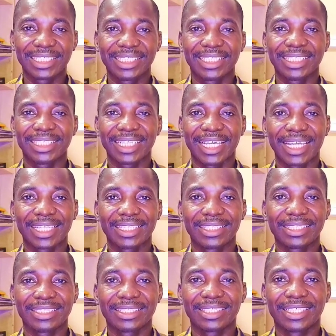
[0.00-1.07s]
the
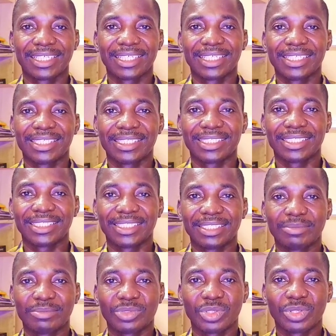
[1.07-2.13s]
ninth
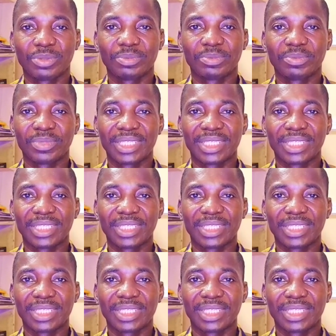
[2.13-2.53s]
symptom